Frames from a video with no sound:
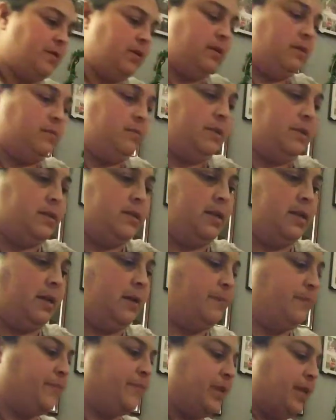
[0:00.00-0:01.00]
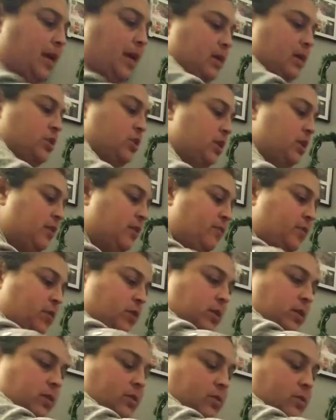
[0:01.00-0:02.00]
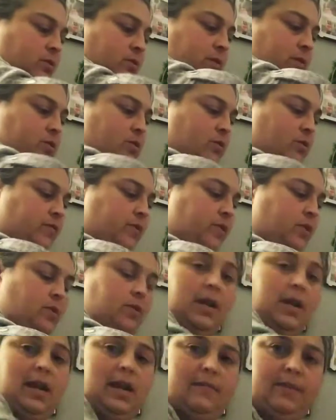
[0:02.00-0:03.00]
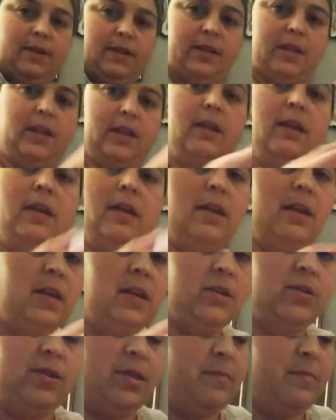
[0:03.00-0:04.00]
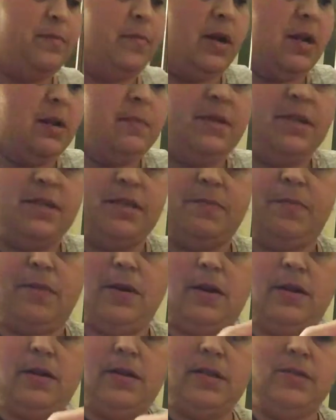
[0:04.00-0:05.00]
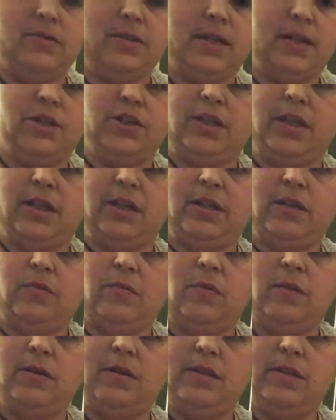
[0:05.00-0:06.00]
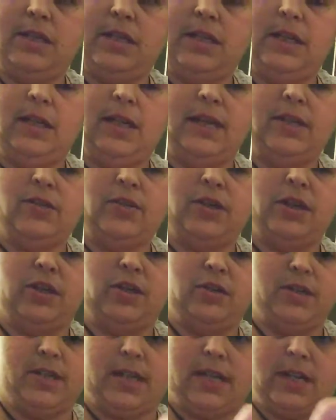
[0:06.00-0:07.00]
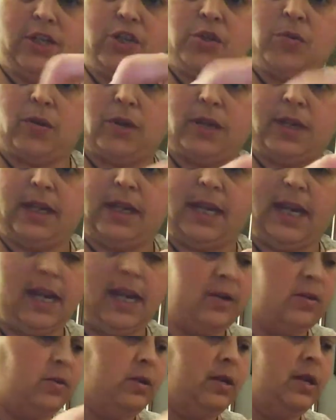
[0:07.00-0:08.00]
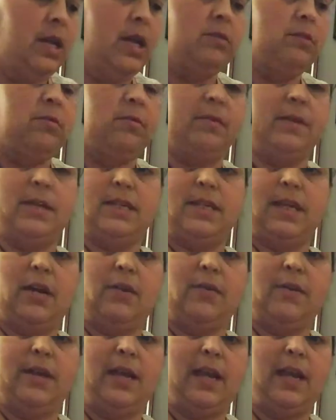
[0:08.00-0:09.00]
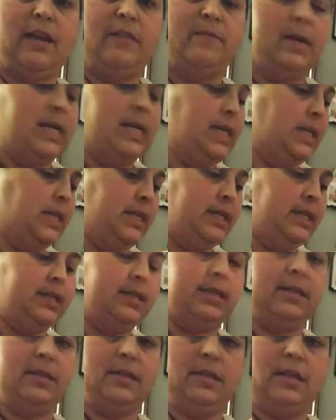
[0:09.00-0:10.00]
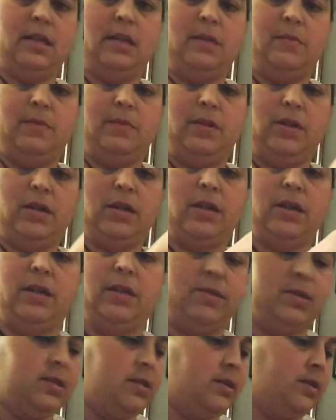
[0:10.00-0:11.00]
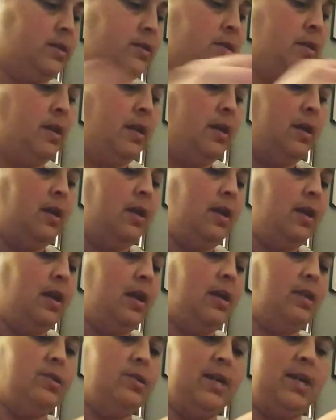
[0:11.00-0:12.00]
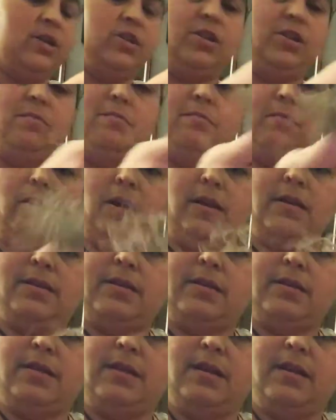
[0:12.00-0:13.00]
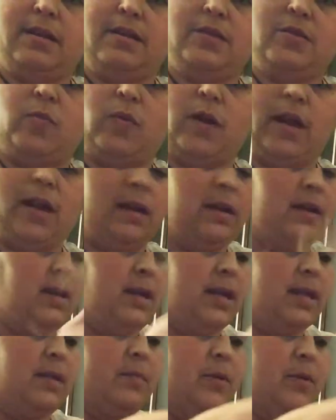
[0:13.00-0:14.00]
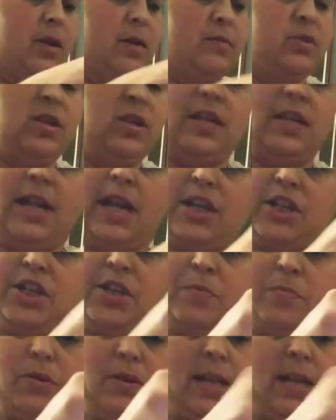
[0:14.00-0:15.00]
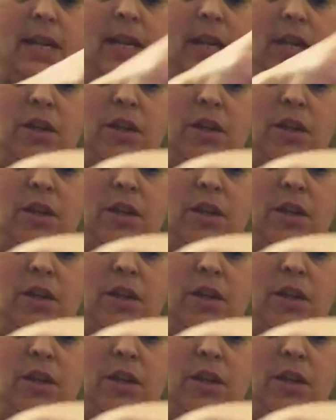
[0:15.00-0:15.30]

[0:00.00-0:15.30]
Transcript: box, let me see. I actually give you a little, so if you don't have anything, so at the bottom of this box, there's actually a little tea light, so you can use that as your working candle. Because I already have mine lit, I am not going to use this. And there's actually moss as well at the bottom, so you can actually put that